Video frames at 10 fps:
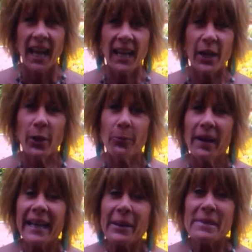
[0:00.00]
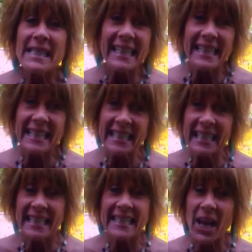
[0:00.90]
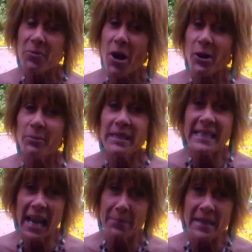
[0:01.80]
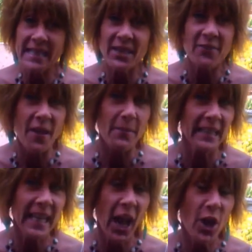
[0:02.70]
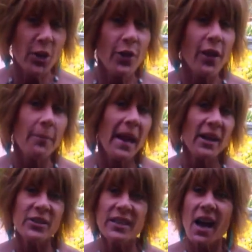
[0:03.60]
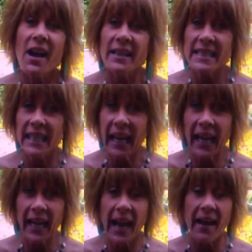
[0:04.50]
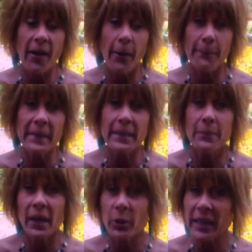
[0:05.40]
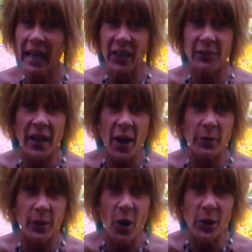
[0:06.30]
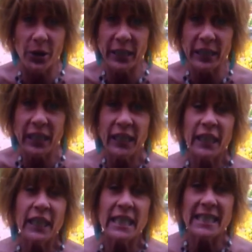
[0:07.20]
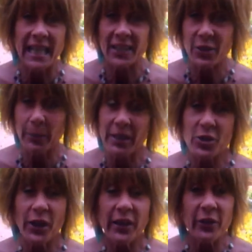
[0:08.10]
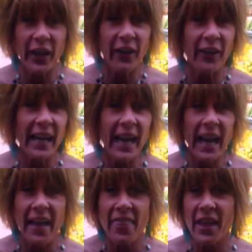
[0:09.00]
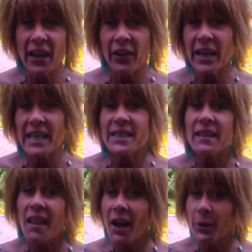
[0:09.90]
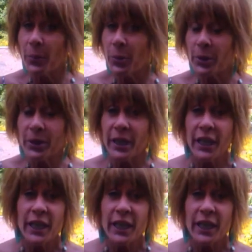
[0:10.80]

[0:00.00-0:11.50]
Hello, my name is Lynn Hicks, and welcome to 10 Minutes of Feminine Health. I'm outside today in my organic flower garden. It's actually my trailer area, and there is a glider port.